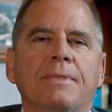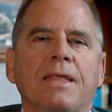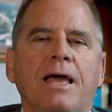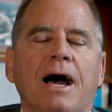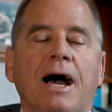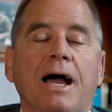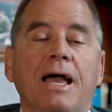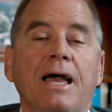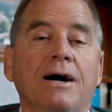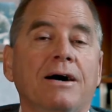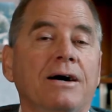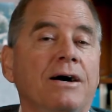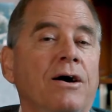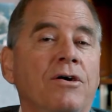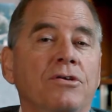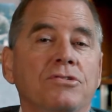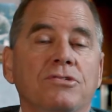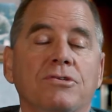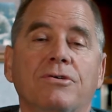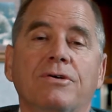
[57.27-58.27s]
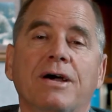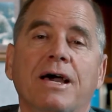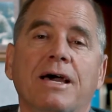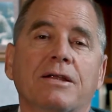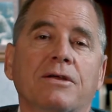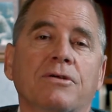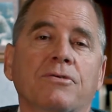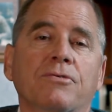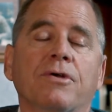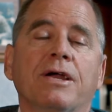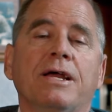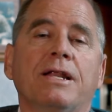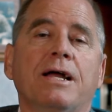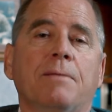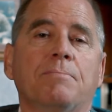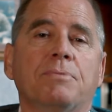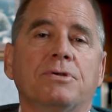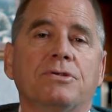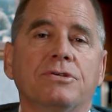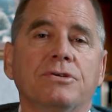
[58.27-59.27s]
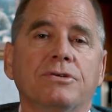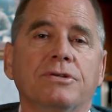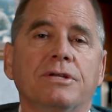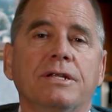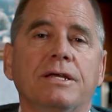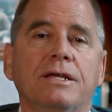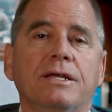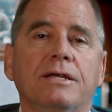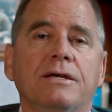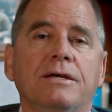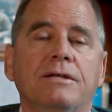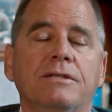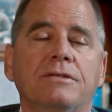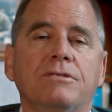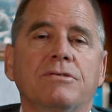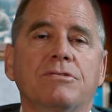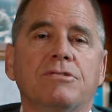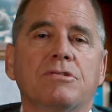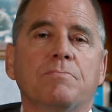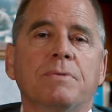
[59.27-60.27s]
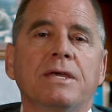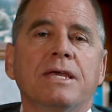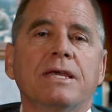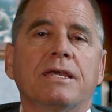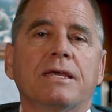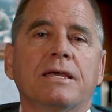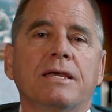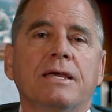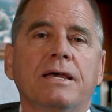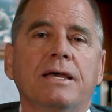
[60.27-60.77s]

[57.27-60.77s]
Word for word: I also had a great opportunity to speak